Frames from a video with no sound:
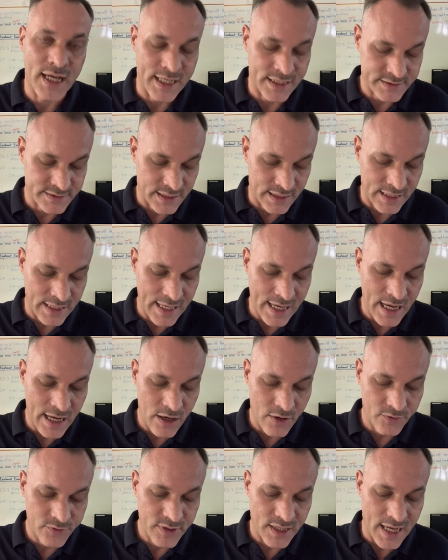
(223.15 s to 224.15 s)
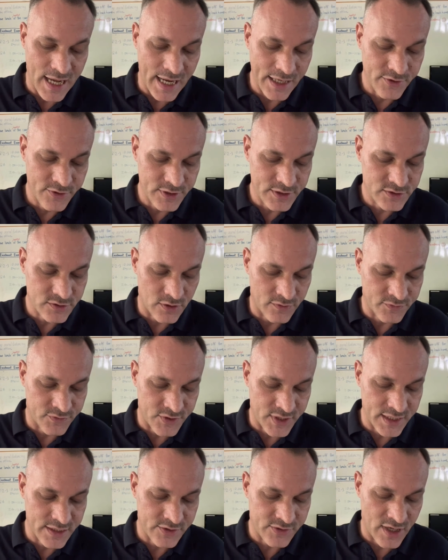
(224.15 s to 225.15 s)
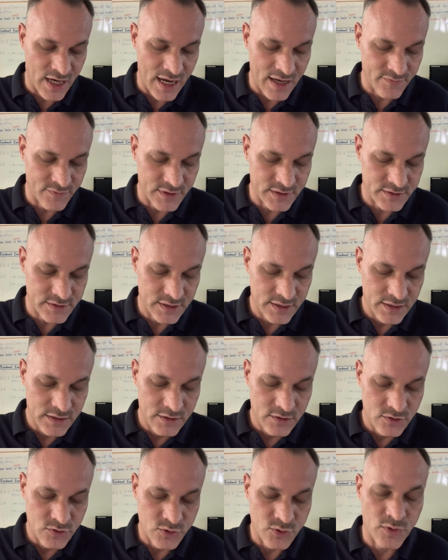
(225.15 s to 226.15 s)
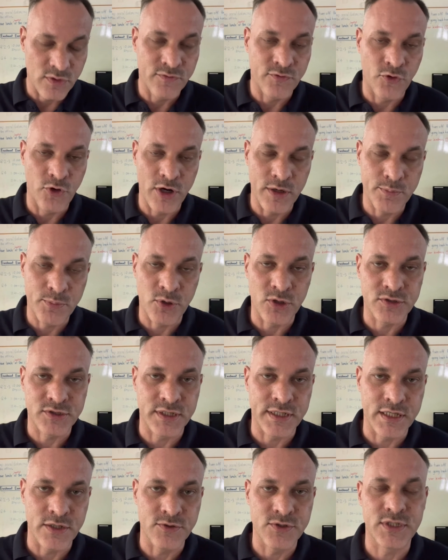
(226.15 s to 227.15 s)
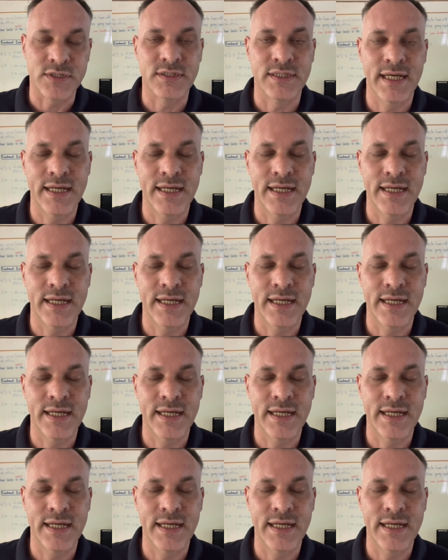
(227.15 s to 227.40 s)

has allowed hundreds of drink drivers to avoid prosecution.